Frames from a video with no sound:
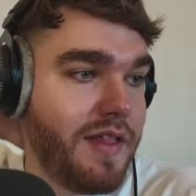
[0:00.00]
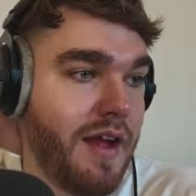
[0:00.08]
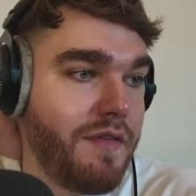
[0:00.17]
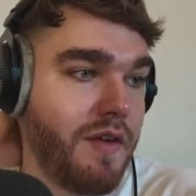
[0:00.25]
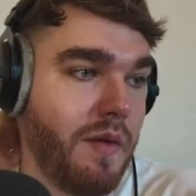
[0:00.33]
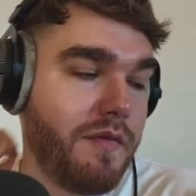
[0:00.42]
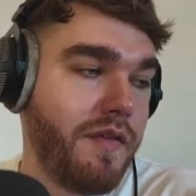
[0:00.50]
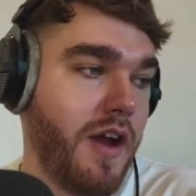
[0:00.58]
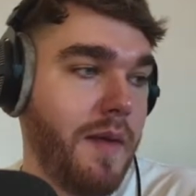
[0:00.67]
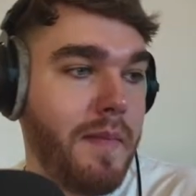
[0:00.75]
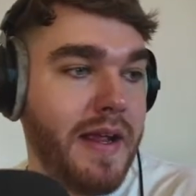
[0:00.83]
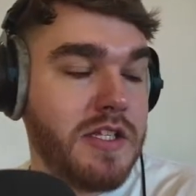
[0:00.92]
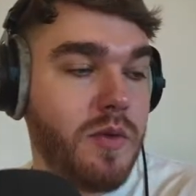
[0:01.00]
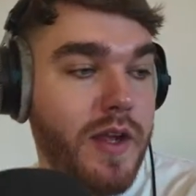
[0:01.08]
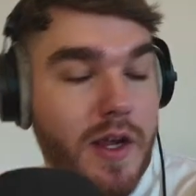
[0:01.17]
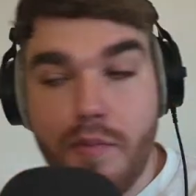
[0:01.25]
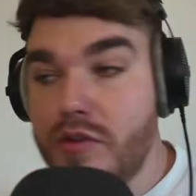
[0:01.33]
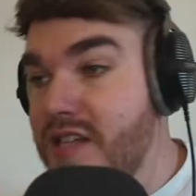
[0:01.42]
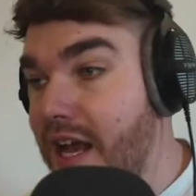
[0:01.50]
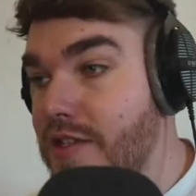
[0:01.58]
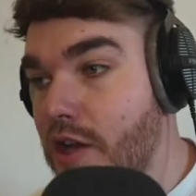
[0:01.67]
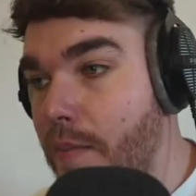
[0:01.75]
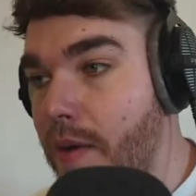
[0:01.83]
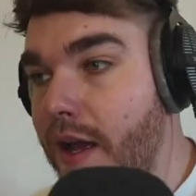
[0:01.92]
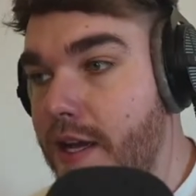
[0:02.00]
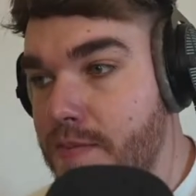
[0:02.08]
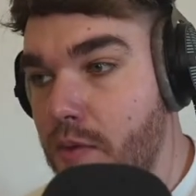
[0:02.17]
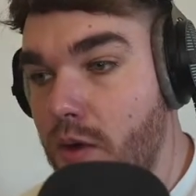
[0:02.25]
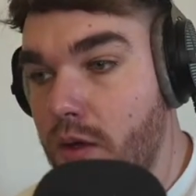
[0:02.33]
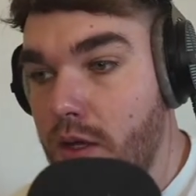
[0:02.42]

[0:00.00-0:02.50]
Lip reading: that front third means that we can protect our players more.